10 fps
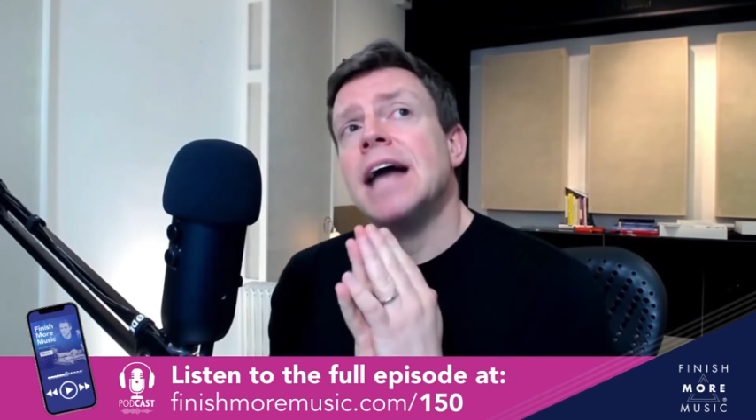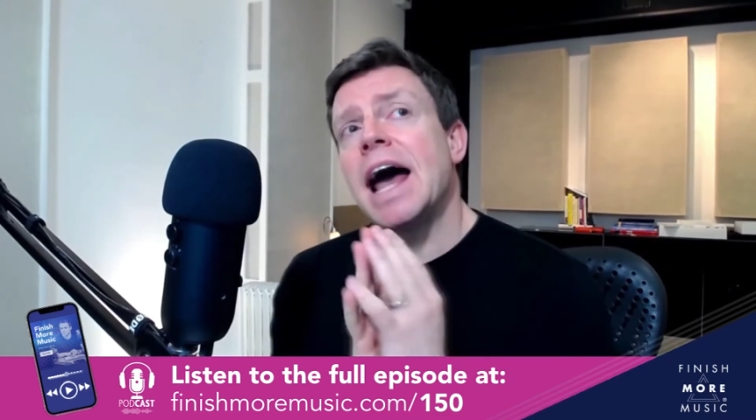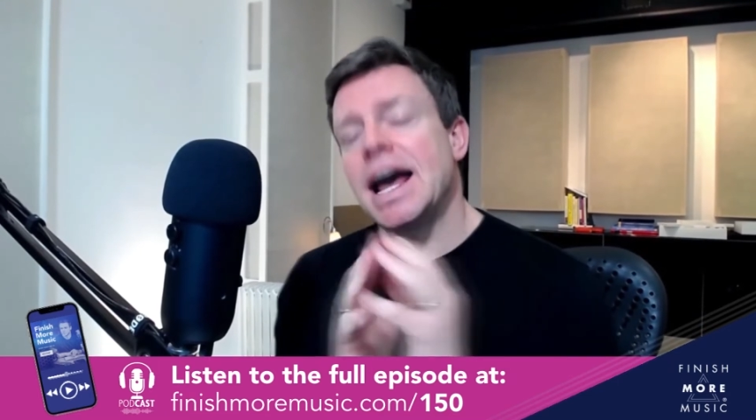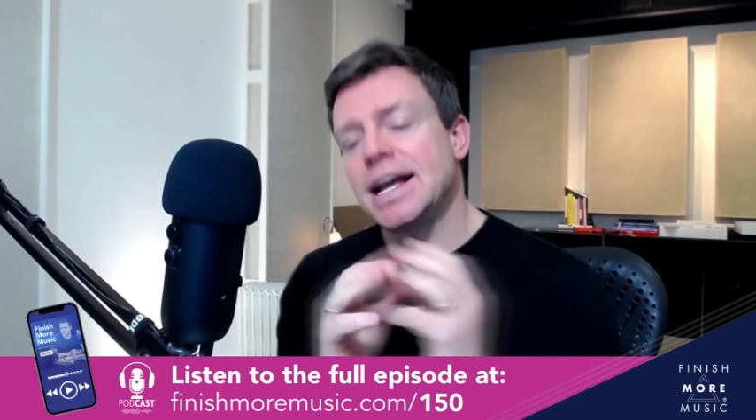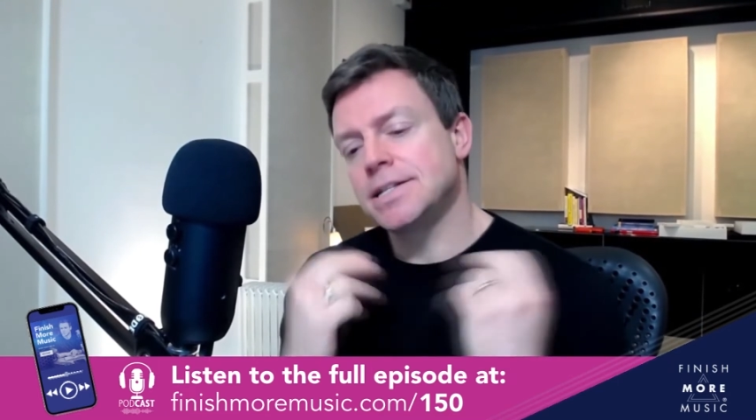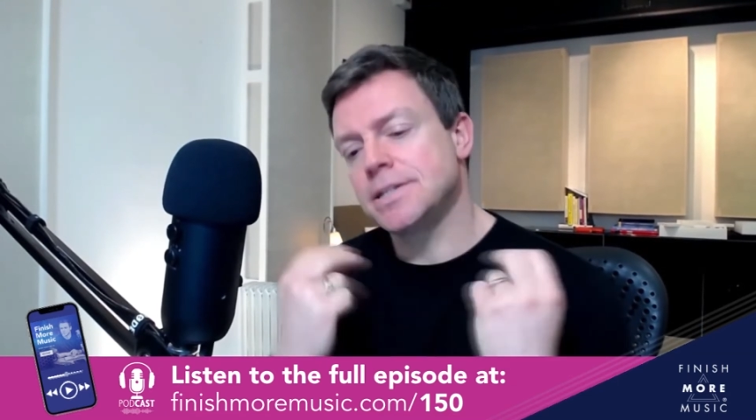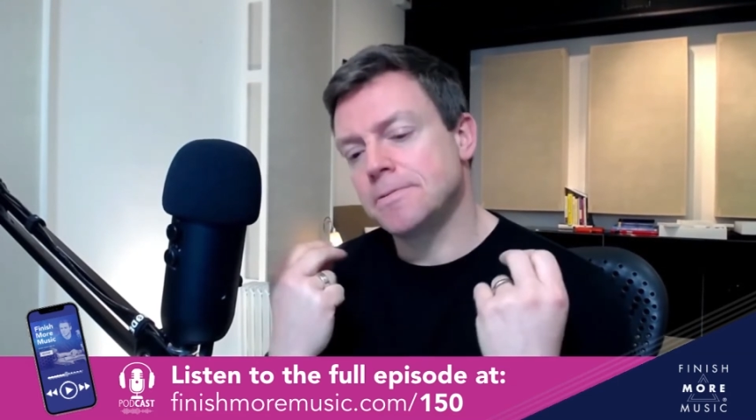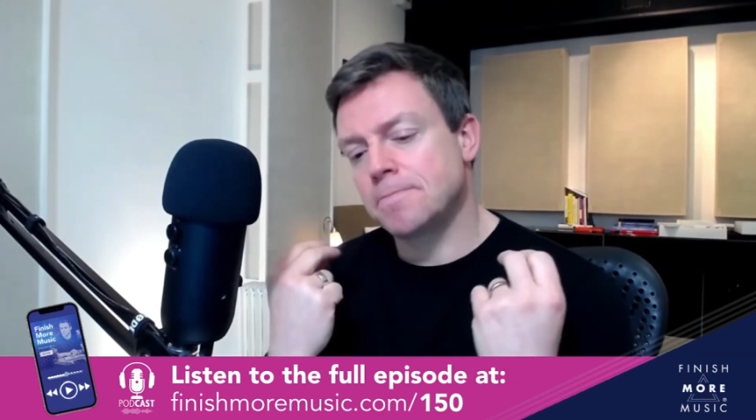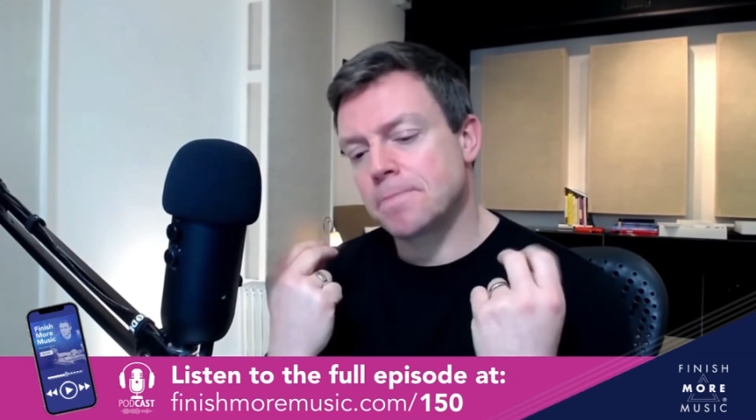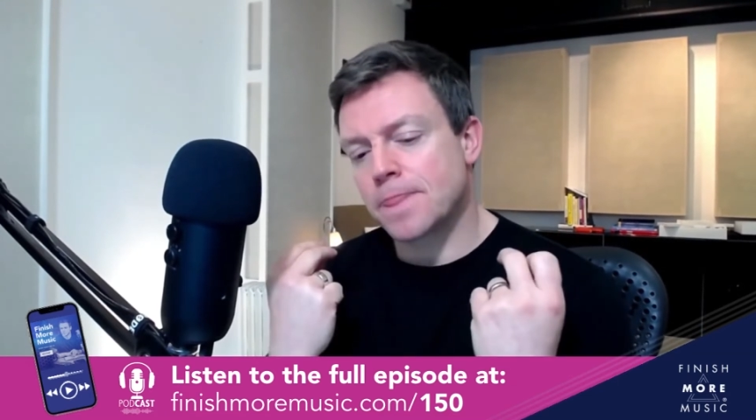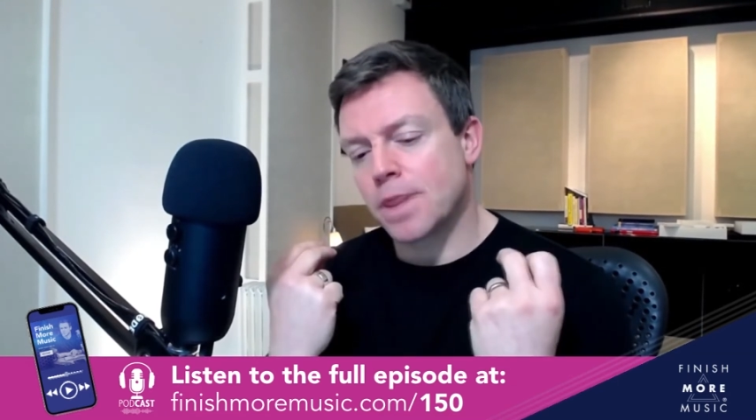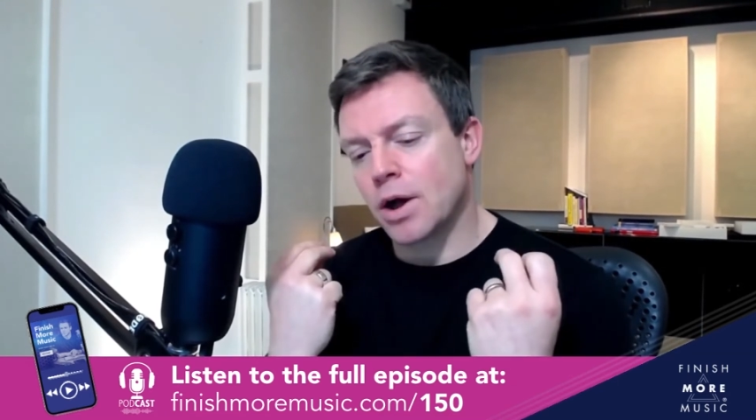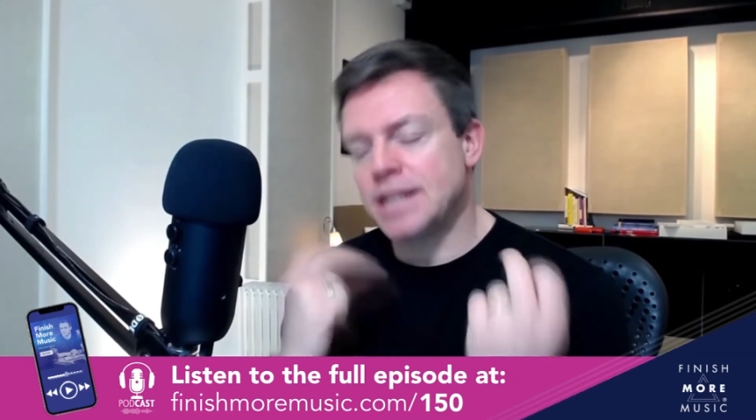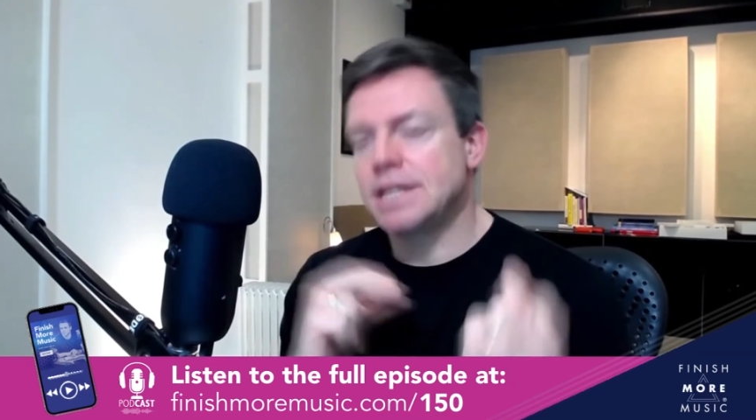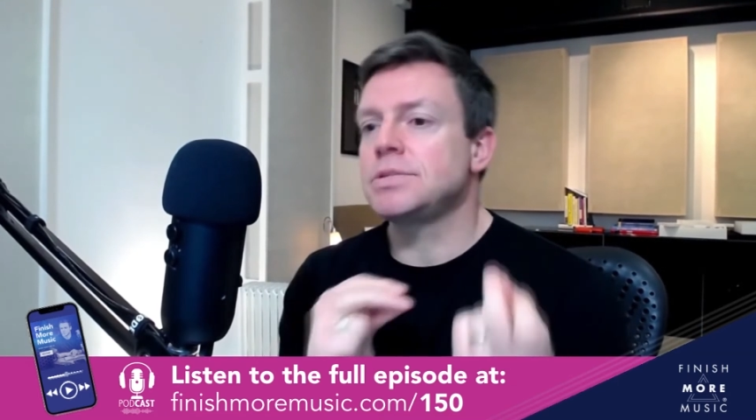and
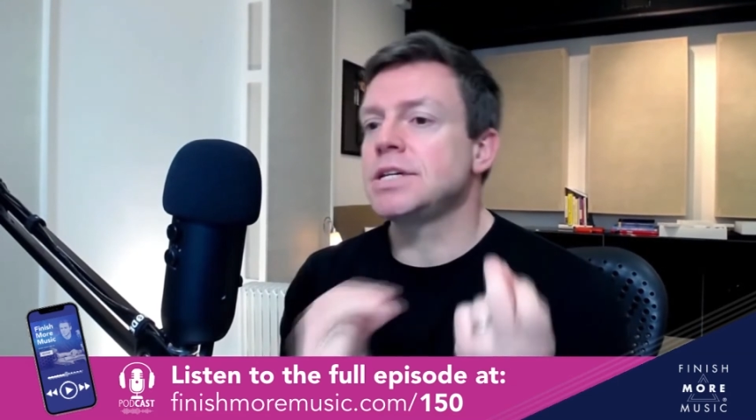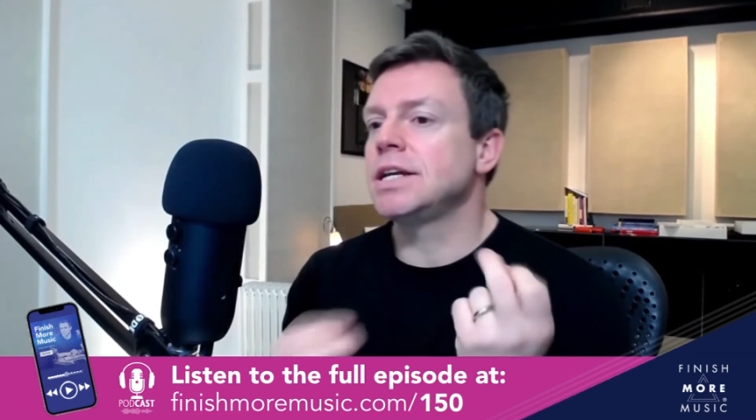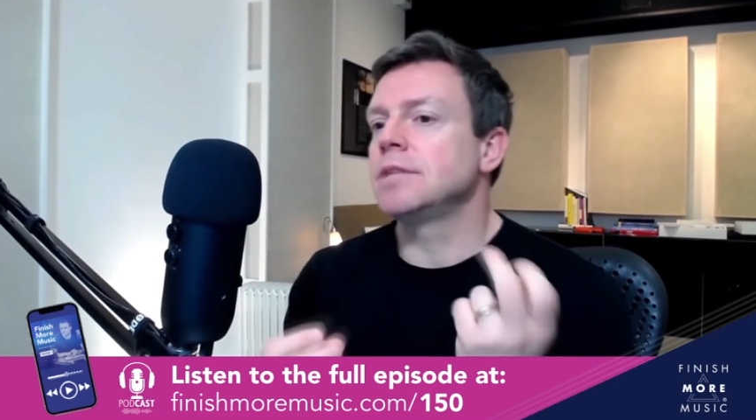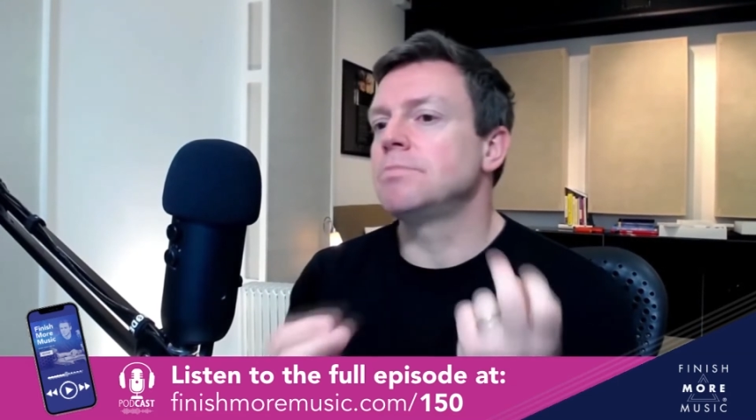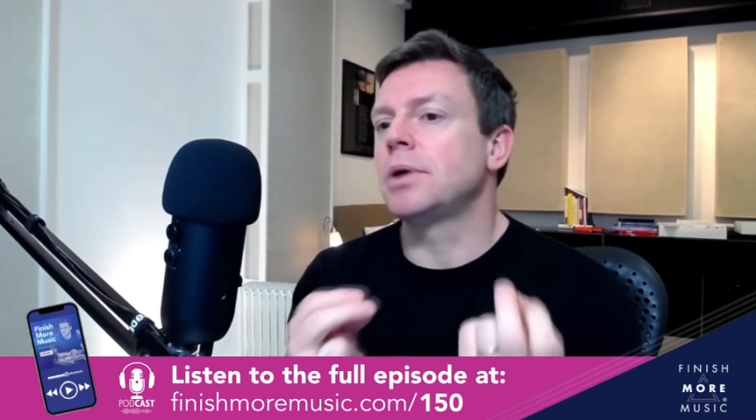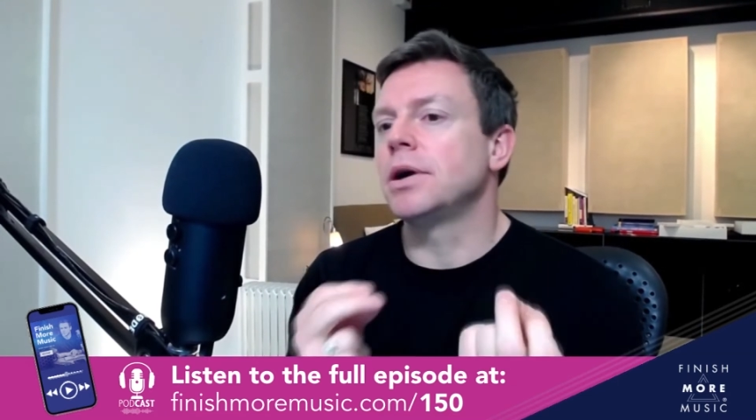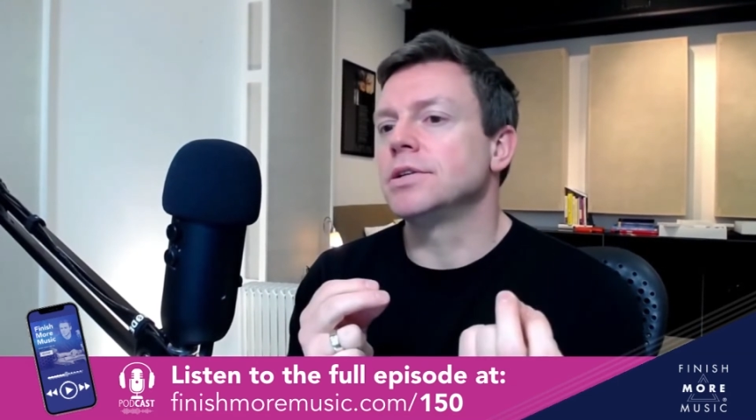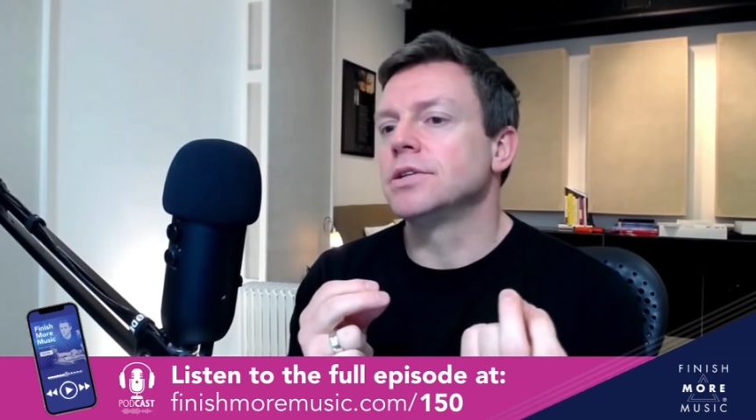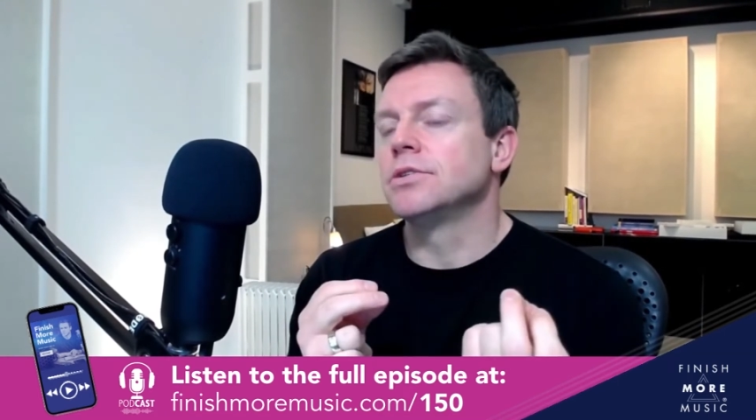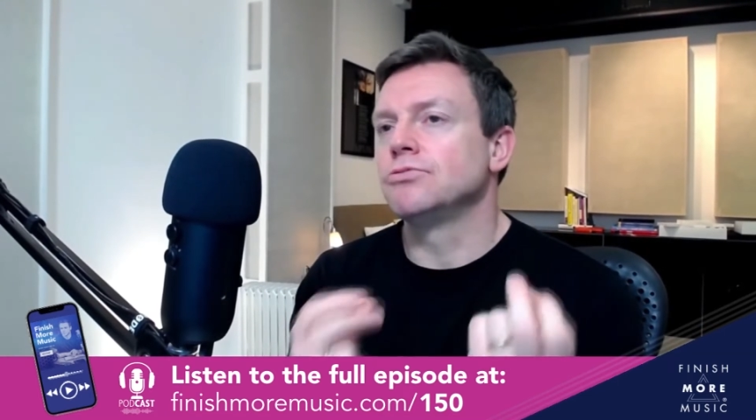I nipped it in the bud